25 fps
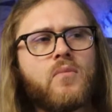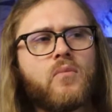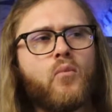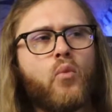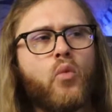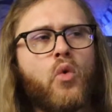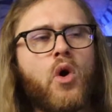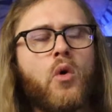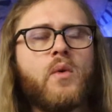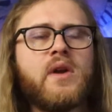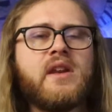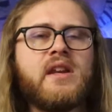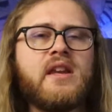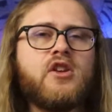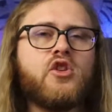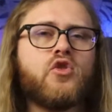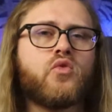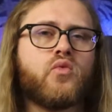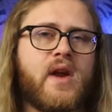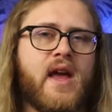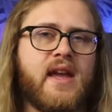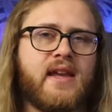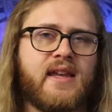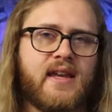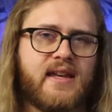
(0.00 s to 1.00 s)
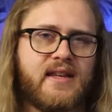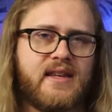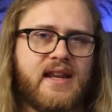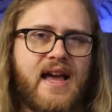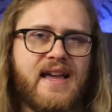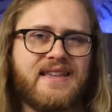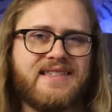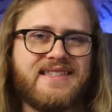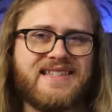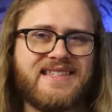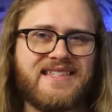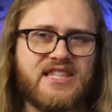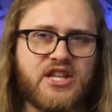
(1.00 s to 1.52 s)
what we need to
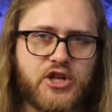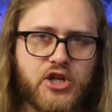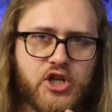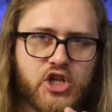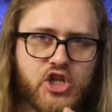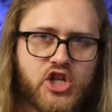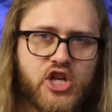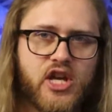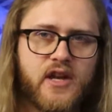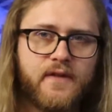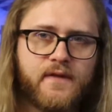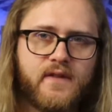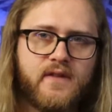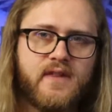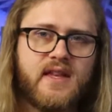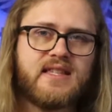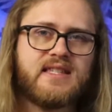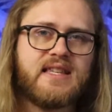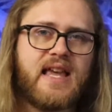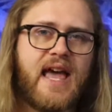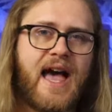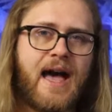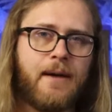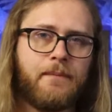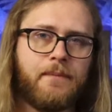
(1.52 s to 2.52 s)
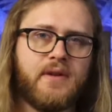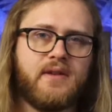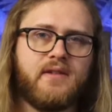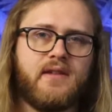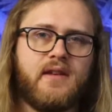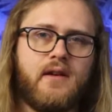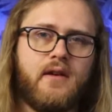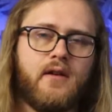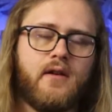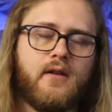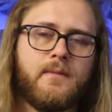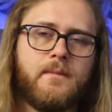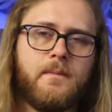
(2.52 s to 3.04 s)
recognize is the shift that's happened
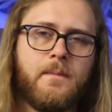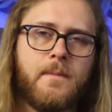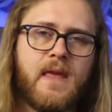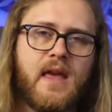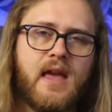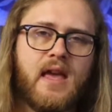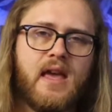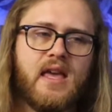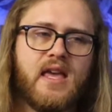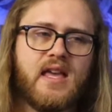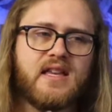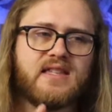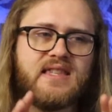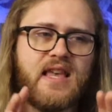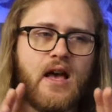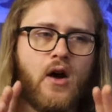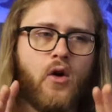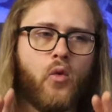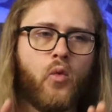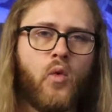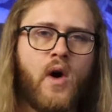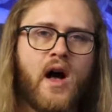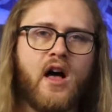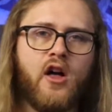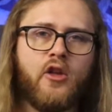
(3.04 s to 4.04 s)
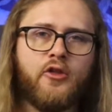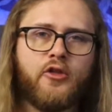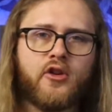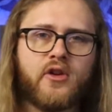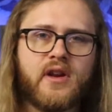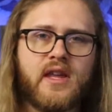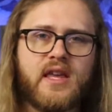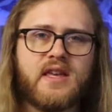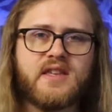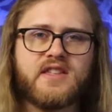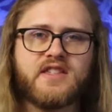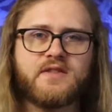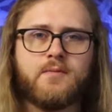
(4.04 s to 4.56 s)
here is that while there
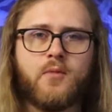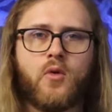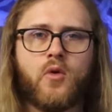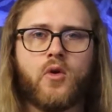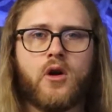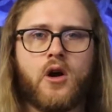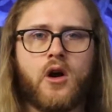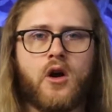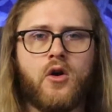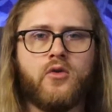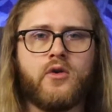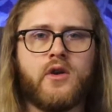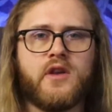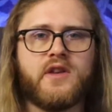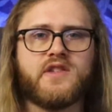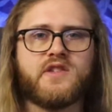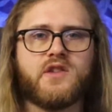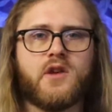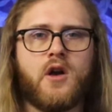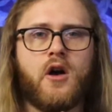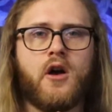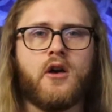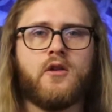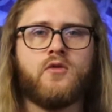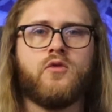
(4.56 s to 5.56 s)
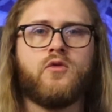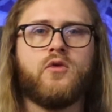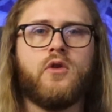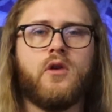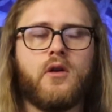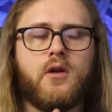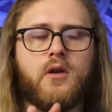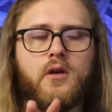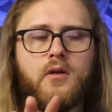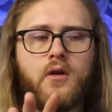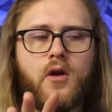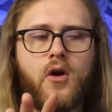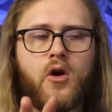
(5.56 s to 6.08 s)
is more onus on
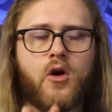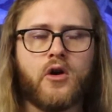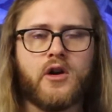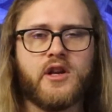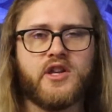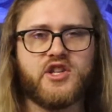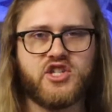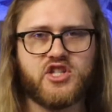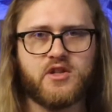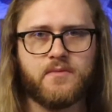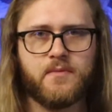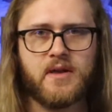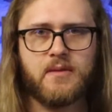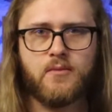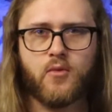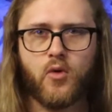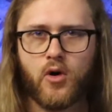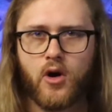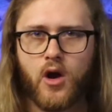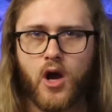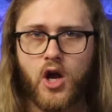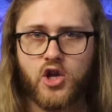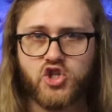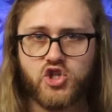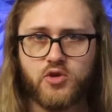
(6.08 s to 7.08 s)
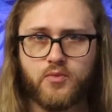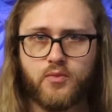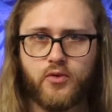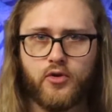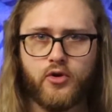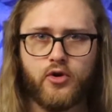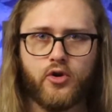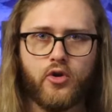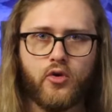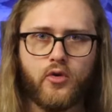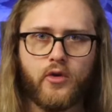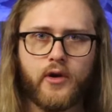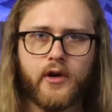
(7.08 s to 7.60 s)
artists to be more
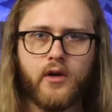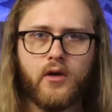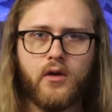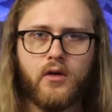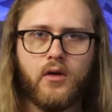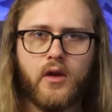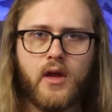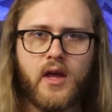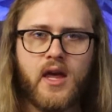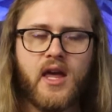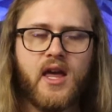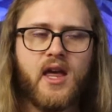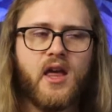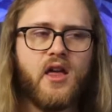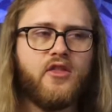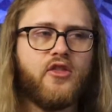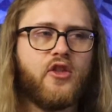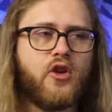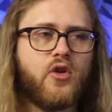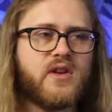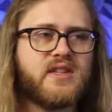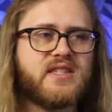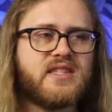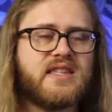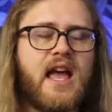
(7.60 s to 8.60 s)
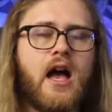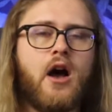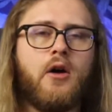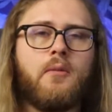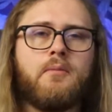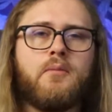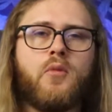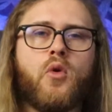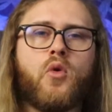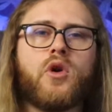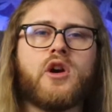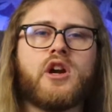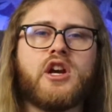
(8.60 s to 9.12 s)
entrepreneurial, there is now
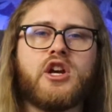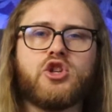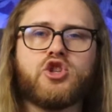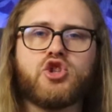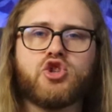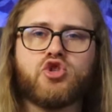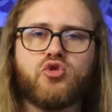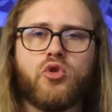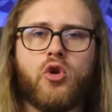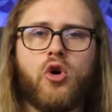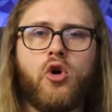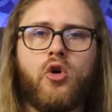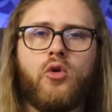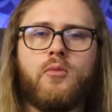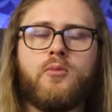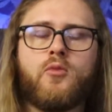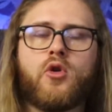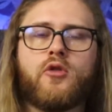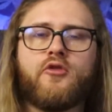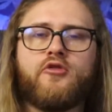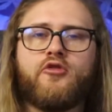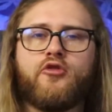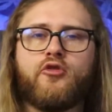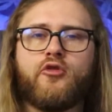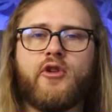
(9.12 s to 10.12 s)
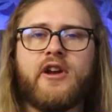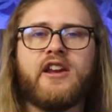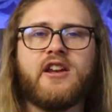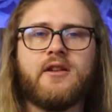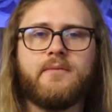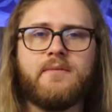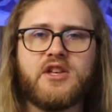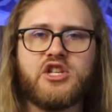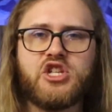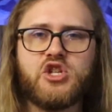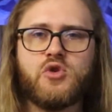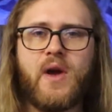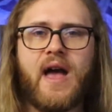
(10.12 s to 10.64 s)
more control, more freedom
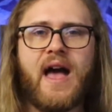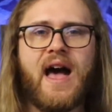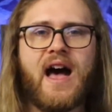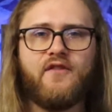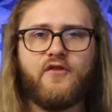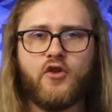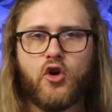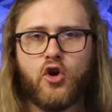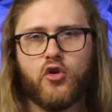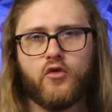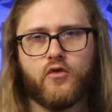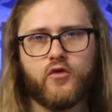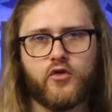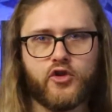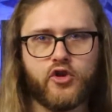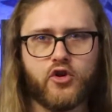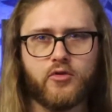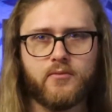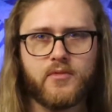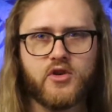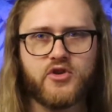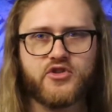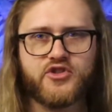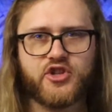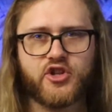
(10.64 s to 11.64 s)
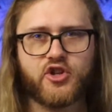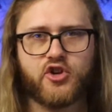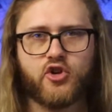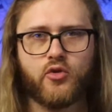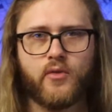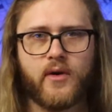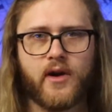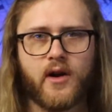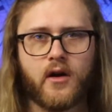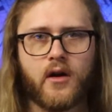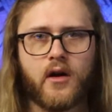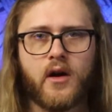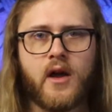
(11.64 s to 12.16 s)
that you have over your music
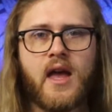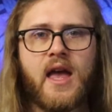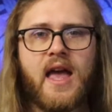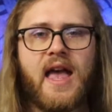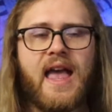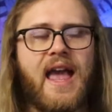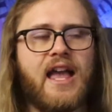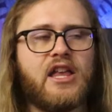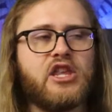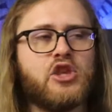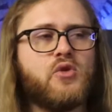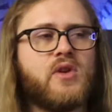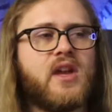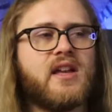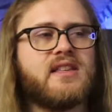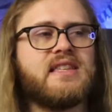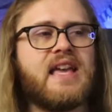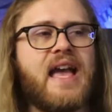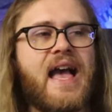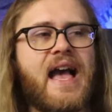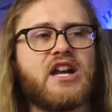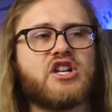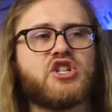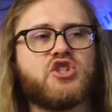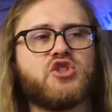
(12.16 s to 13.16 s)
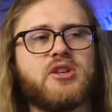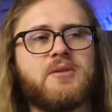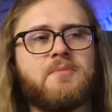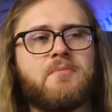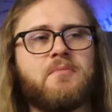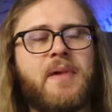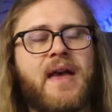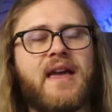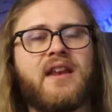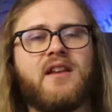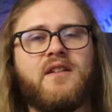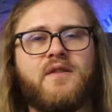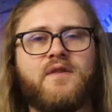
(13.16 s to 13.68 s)
career, and you get to actually
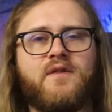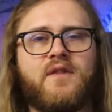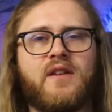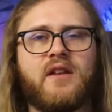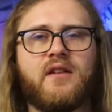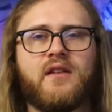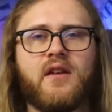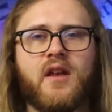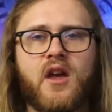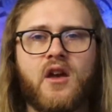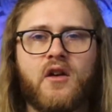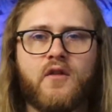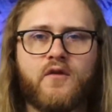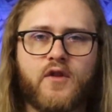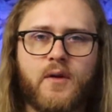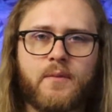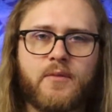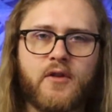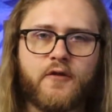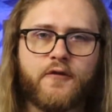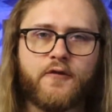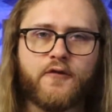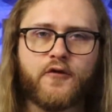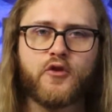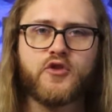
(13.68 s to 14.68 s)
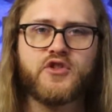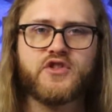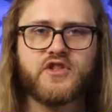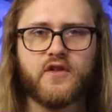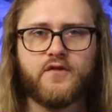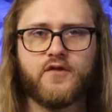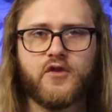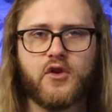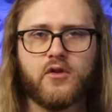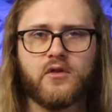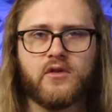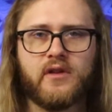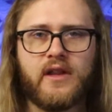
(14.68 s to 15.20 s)
benefit from the fruits
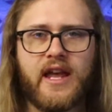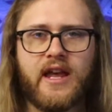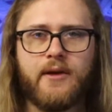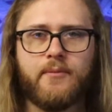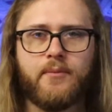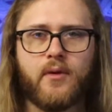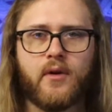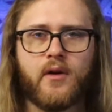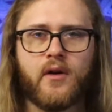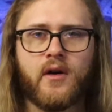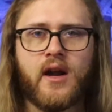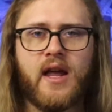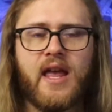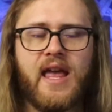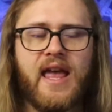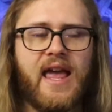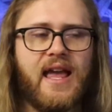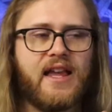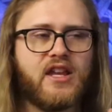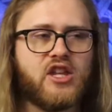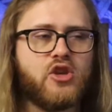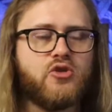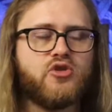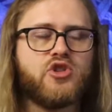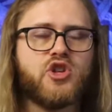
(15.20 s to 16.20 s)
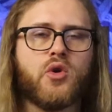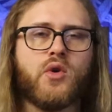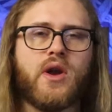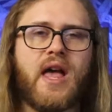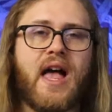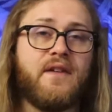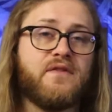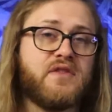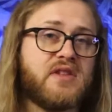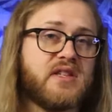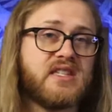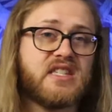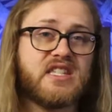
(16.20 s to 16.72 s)
of your labor, and you don't
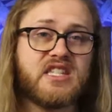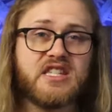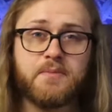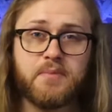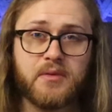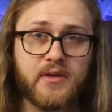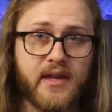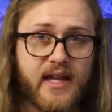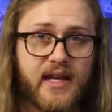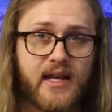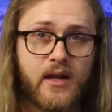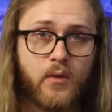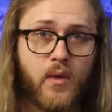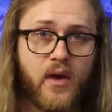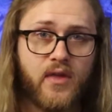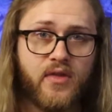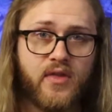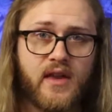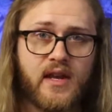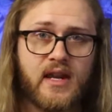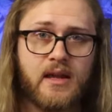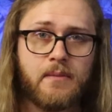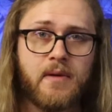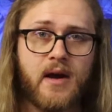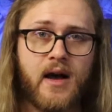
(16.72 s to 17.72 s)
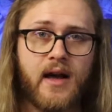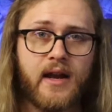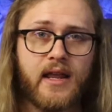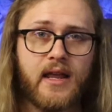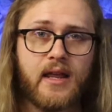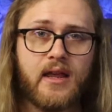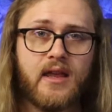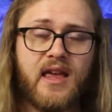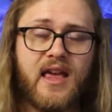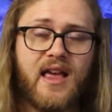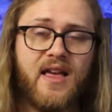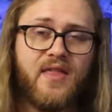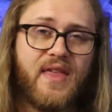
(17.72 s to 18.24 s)
have to split it with anybody.
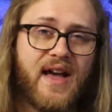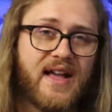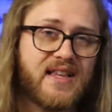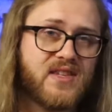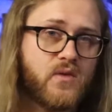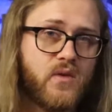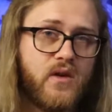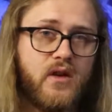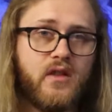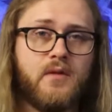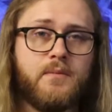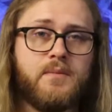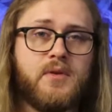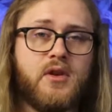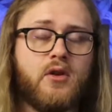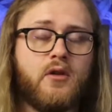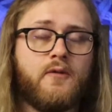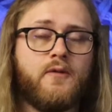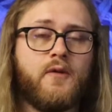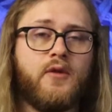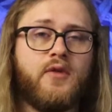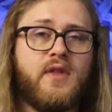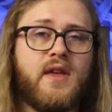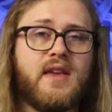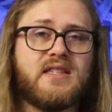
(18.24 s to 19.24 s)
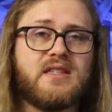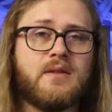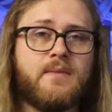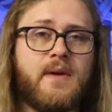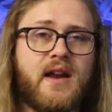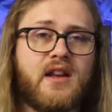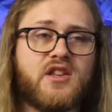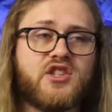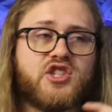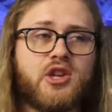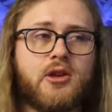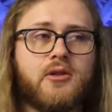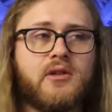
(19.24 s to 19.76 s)
That's one of the beautiful things
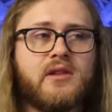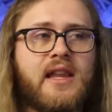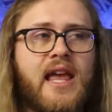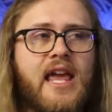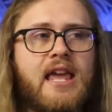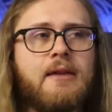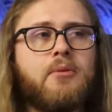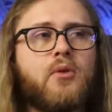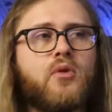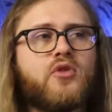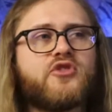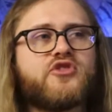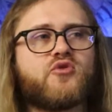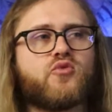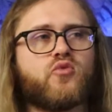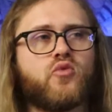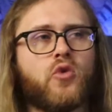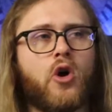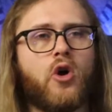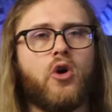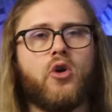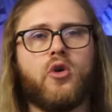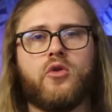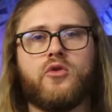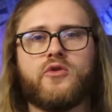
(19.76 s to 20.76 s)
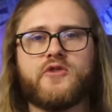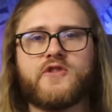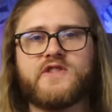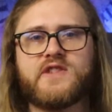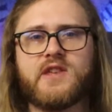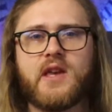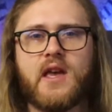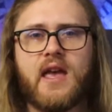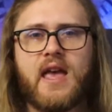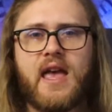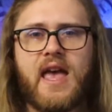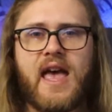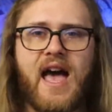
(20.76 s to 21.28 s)
about it. So labels'
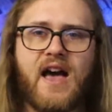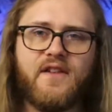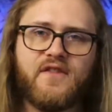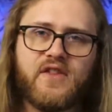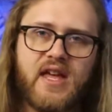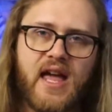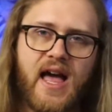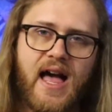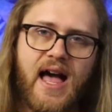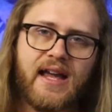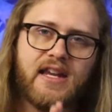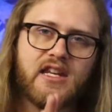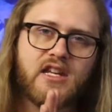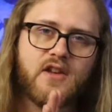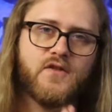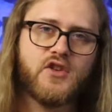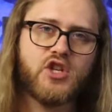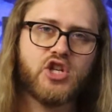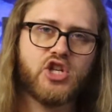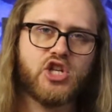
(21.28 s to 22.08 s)
roles have kind of